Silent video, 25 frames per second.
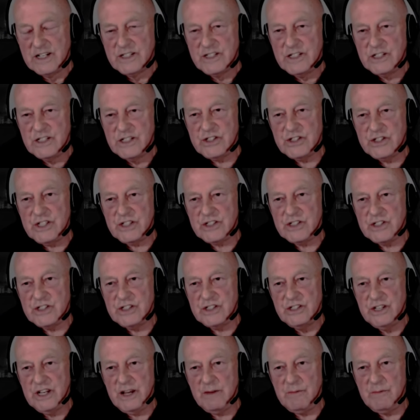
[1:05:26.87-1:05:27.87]
does this
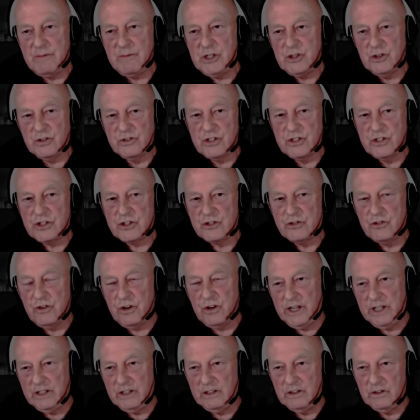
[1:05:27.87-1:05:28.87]
image on the
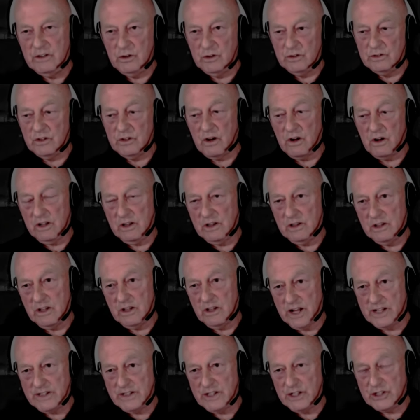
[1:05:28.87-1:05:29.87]
screen look
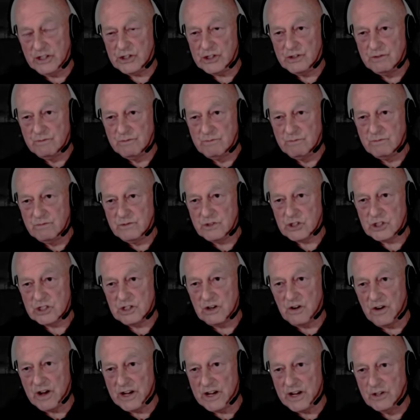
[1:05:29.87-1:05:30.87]
like this
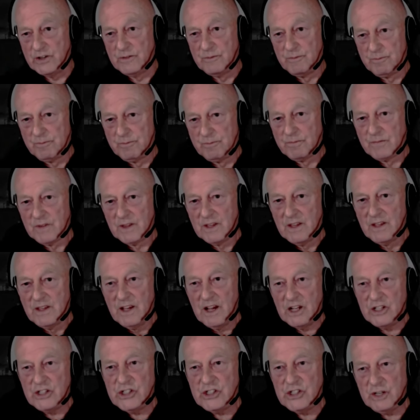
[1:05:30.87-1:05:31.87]
slide?
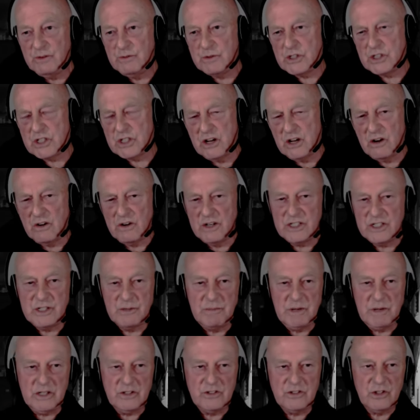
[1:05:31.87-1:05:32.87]
And she would say, oh, it's a
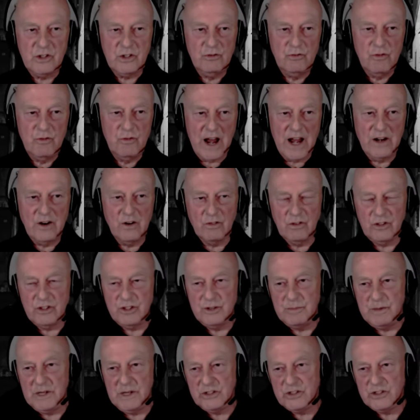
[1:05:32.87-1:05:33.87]
bit too red, or it's
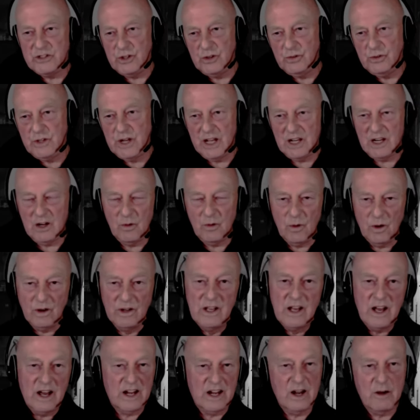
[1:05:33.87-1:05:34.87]
a bit too yellow.
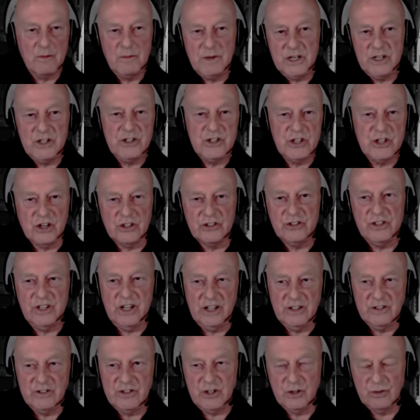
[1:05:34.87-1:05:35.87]
And I would adjust it
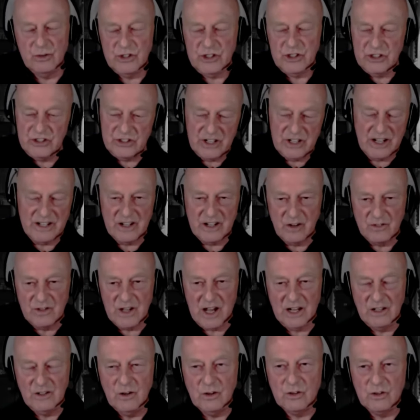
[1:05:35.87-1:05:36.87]
until she said, no,
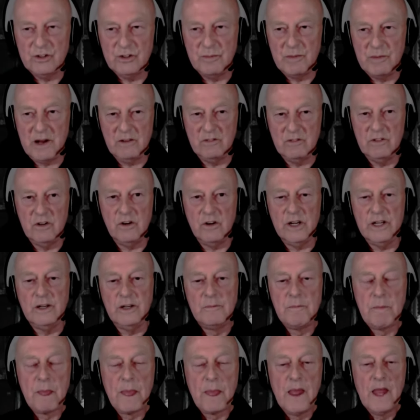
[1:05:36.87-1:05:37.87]
that looks about right.
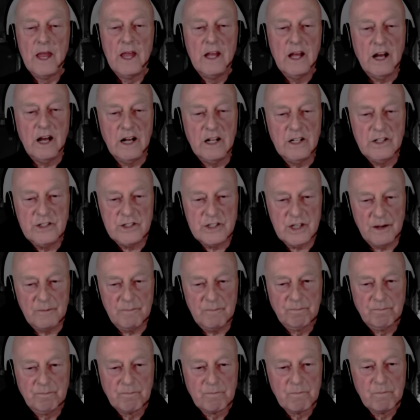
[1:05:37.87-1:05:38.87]
And
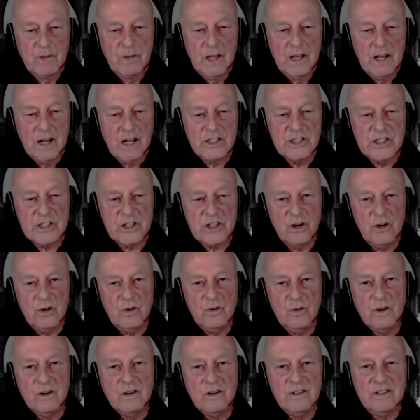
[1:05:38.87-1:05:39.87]

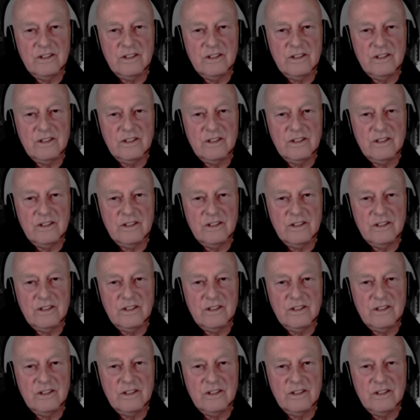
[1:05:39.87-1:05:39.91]
so